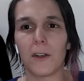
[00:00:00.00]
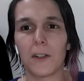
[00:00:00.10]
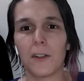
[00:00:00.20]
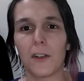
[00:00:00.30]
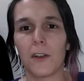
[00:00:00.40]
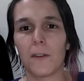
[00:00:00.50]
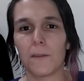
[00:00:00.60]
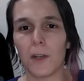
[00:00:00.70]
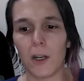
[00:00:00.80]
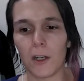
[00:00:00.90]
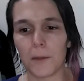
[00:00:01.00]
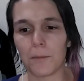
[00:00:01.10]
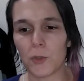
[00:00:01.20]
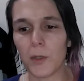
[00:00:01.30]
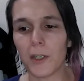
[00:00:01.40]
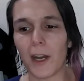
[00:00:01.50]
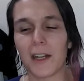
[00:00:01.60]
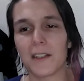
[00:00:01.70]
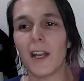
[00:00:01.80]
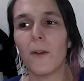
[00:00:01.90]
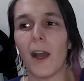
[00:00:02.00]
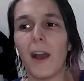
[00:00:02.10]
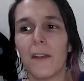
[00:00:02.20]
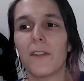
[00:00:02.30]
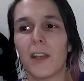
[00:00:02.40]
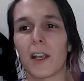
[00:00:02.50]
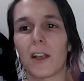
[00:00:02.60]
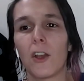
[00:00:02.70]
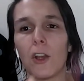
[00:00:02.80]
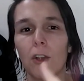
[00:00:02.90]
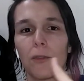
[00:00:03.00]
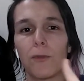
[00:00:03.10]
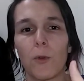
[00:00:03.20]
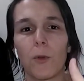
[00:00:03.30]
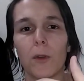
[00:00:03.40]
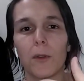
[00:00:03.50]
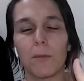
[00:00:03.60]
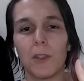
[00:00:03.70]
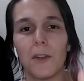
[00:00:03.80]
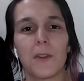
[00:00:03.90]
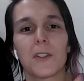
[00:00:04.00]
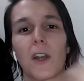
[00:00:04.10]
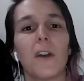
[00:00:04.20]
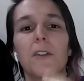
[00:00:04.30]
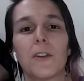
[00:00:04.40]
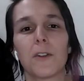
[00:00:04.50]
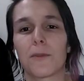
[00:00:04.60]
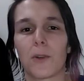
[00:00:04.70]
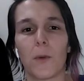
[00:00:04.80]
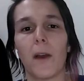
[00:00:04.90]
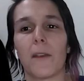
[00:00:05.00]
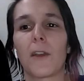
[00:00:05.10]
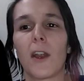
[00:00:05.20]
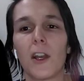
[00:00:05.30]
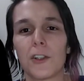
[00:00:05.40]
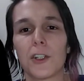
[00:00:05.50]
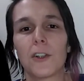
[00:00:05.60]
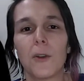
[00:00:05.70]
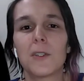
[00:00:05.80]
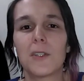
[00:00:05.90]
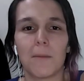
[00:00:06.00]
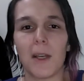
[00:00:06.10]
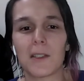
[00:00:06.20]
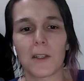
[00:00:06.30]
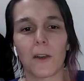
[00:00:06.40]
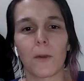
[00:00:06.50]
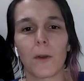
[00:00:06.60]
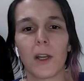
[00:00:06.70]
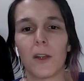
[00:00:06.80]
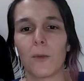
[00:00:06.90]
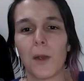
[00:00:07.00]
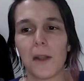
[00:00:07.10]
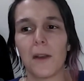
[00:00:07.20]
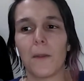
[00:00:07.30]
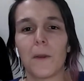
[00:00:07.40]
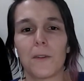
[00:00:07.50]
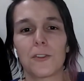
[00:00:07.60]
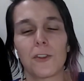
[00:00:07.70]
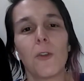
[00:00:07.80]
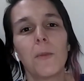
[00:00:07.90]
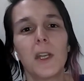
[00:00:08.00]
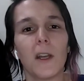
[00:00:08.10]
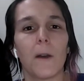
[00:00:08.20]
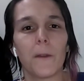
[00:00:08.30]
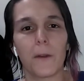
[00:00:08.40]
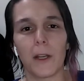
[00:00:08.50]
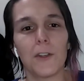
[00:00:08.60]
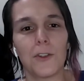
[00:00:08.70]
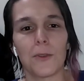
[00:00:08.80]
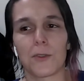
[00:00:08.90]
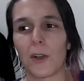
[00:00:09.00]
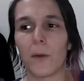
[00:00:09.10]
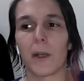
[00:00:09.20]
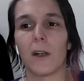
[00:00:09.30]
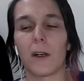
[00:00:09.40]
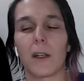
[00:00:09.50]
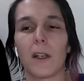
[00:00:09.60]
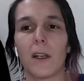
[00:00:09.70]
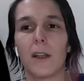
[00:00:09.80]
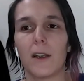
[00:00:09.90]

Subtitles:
on Twitter and is now asking for, you know, this unheard of request to go to Mexico when there's so many other issues going on.